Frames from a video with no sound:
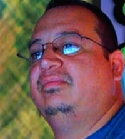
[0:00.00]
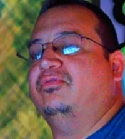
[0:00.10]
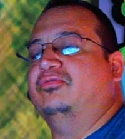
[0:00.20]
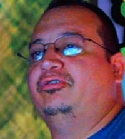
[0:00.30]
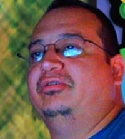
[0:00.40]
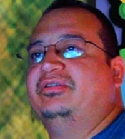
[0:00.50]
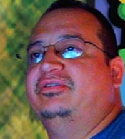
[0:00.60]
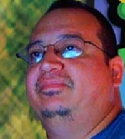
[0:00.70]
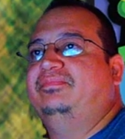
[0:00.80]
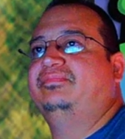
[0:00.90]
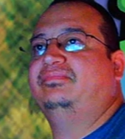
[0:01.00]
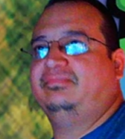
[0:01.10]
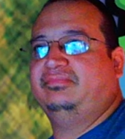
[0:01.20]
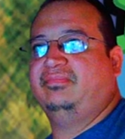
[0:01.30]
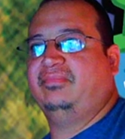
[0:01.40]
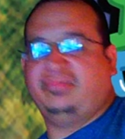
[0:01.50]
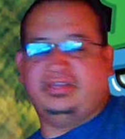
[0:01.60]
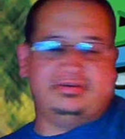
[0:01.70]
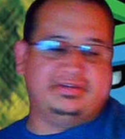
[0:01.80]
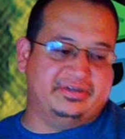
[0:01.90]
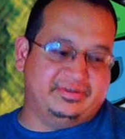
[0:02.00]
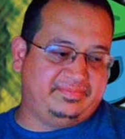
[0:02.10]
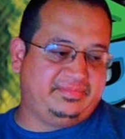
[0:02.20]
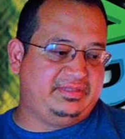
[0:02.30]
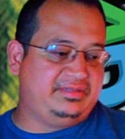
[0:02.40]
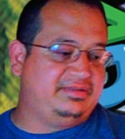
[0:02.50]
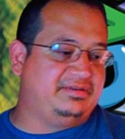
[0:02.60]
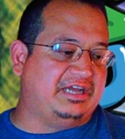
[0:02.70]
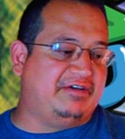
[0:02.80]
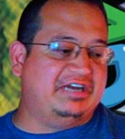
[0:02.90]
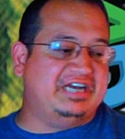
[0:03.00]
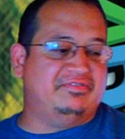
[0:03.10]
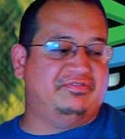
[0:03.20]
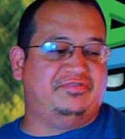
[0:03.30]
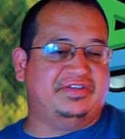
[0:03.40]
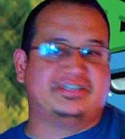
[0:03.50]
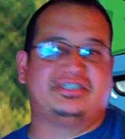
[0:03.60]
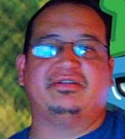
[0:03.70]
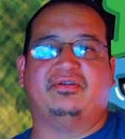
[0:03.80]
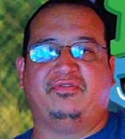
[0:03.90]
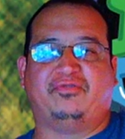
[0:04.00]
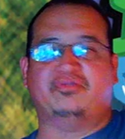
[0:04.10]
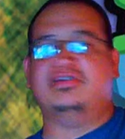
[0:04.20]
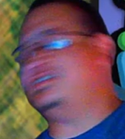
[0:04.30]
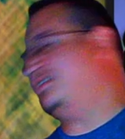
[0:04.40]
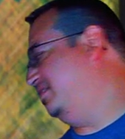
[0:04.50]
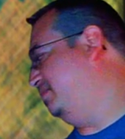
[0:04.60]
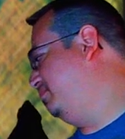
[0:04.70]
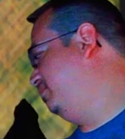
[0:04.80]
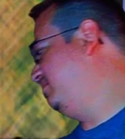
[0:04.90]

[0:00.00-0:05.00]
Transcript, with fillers: Pull the trigger. There we go. Now I have it fixed for this game.